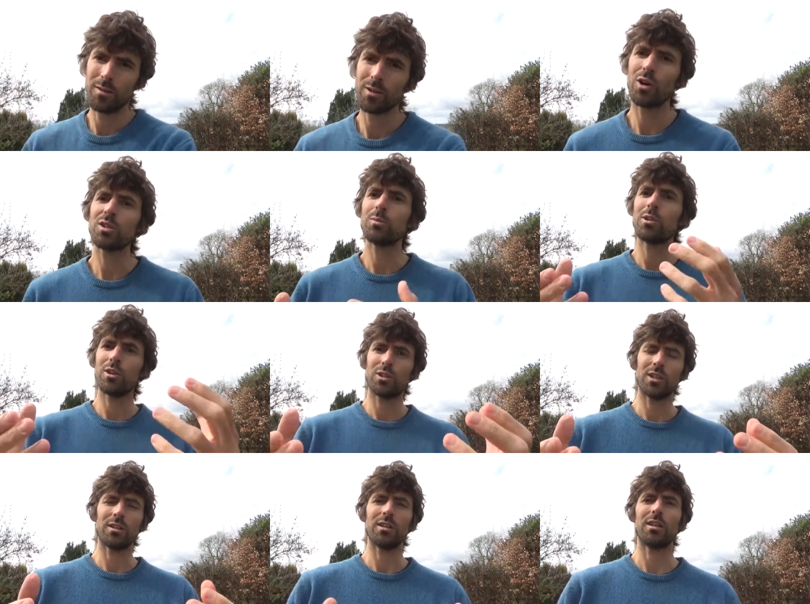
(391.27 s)

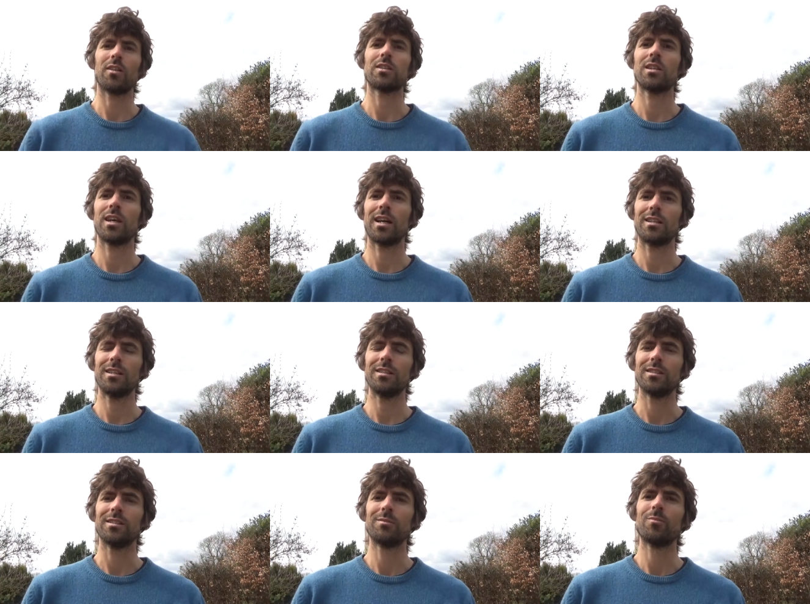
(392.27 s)
Cosmologically, it's the
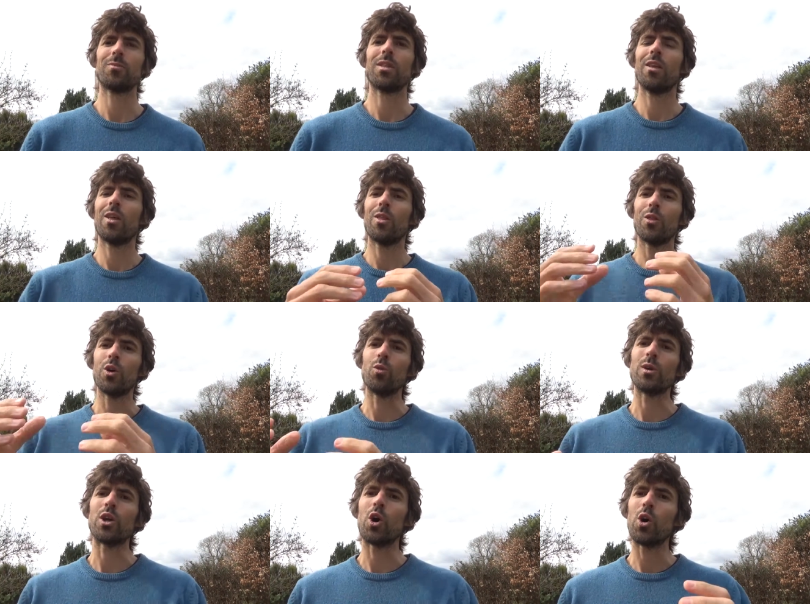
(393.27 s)
idea that
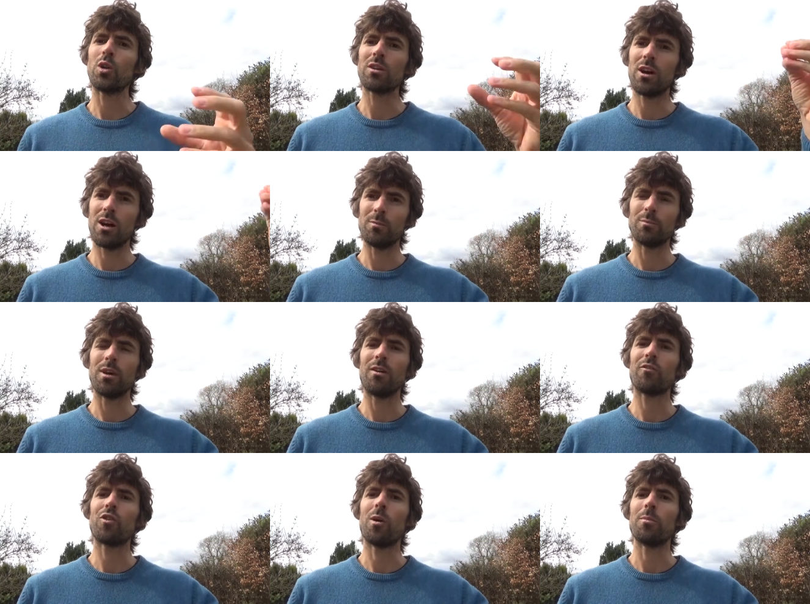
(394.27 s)
we all come
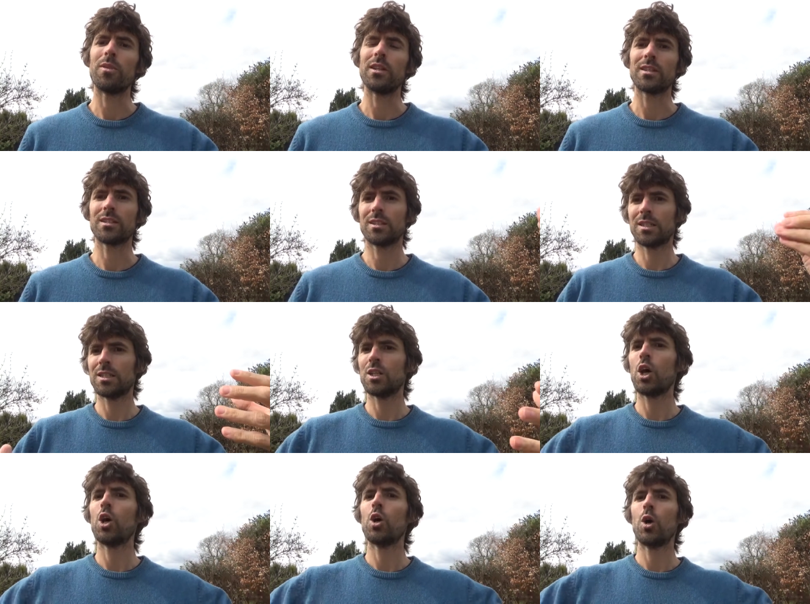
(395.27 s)
from this
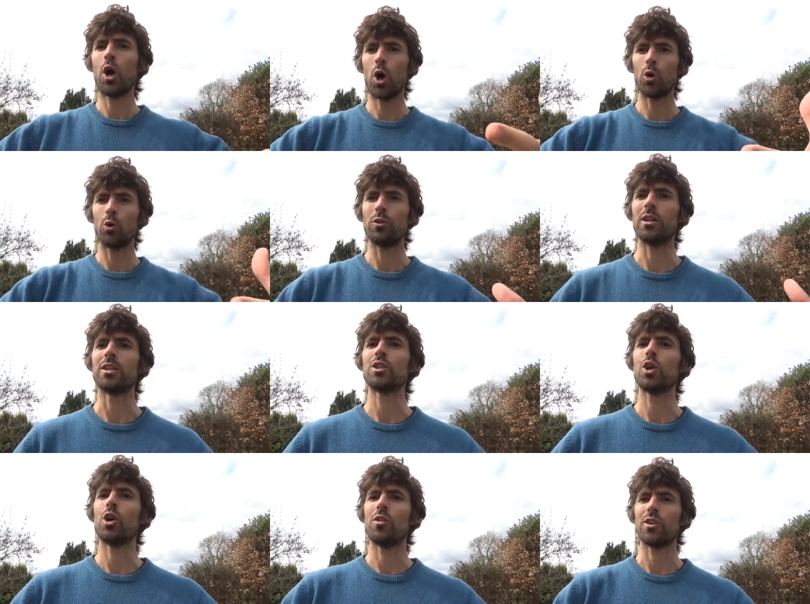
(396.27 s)
wholeness
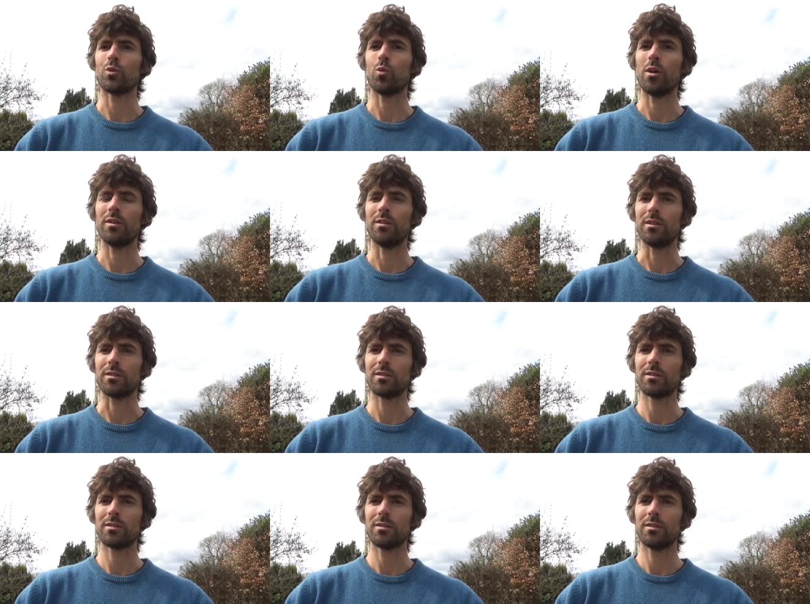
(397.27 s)
or this
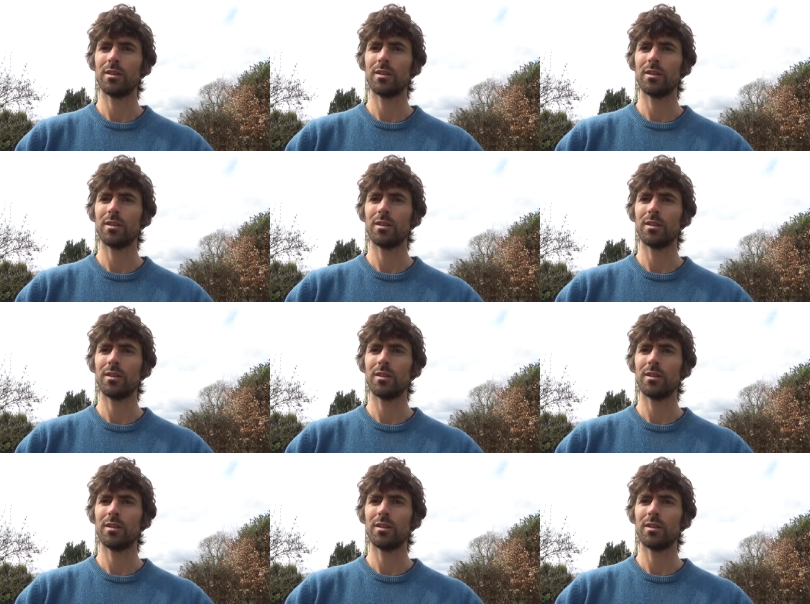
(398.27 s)
oneness,